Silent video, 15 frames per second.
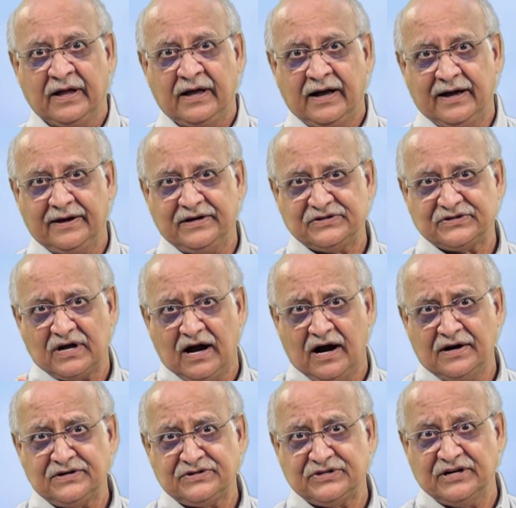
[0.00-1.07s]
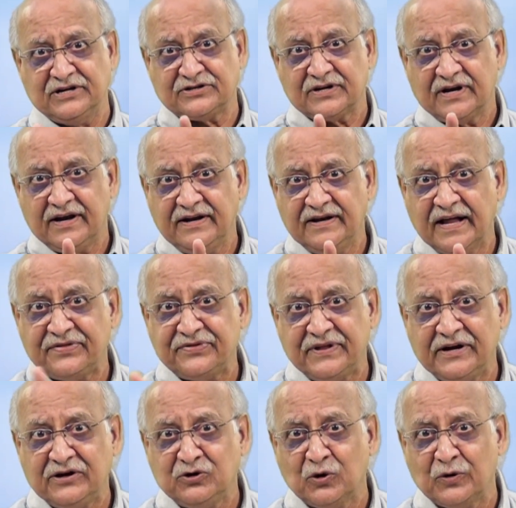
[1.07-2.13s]
And his aunt says,
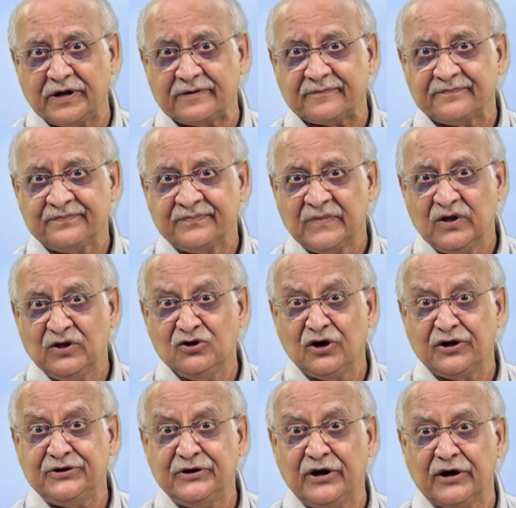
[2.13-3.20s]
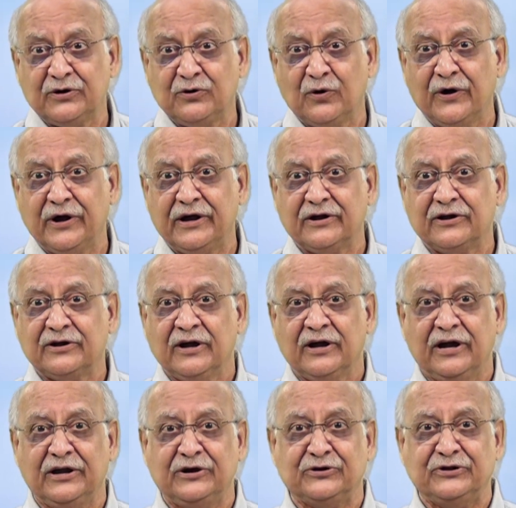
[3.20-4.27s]
nothing doing. You are not going
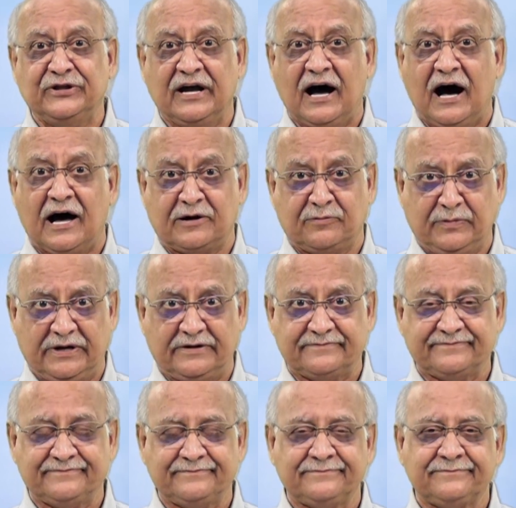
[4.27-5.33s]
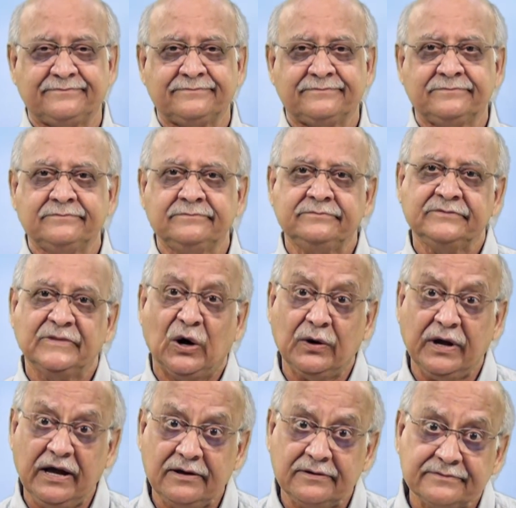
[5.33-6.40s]
into the army.
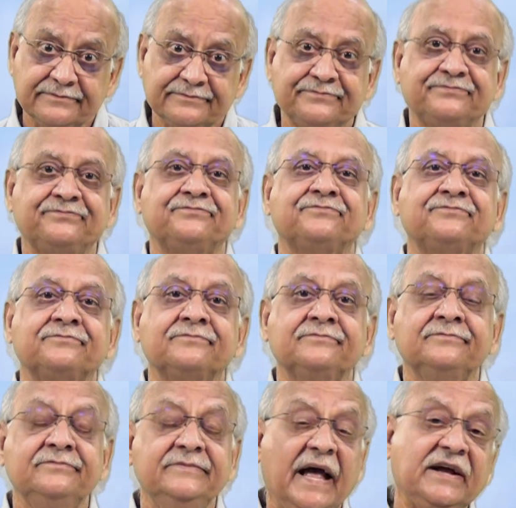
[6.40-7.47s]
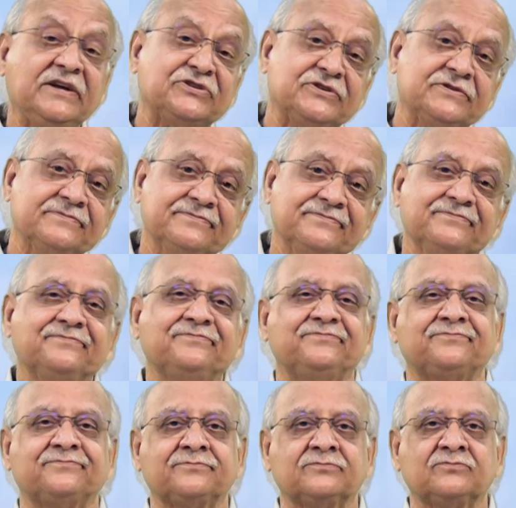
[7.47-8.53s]
Okay. Next.
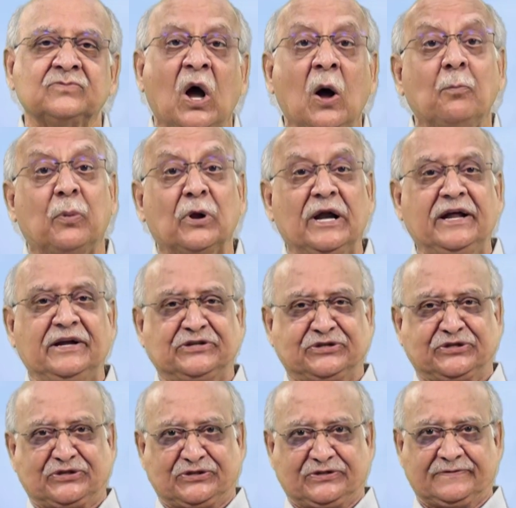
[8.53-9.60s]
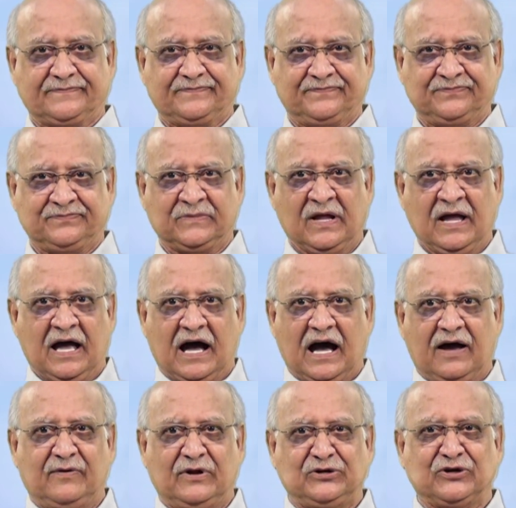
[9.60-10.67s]
Police. I
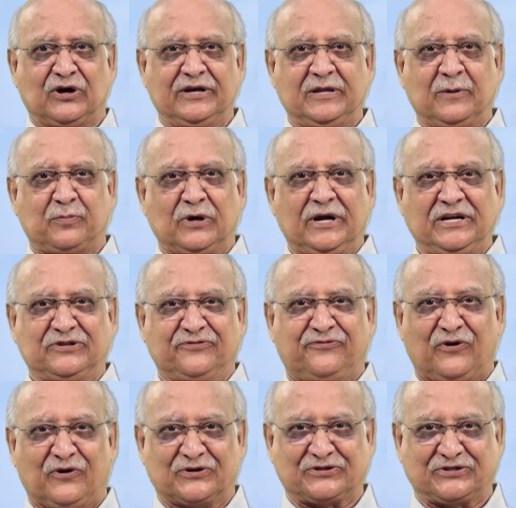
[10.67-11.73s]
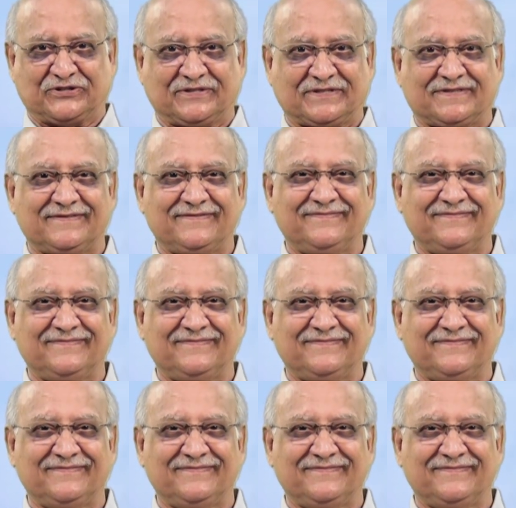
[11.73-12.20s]
will join the police force.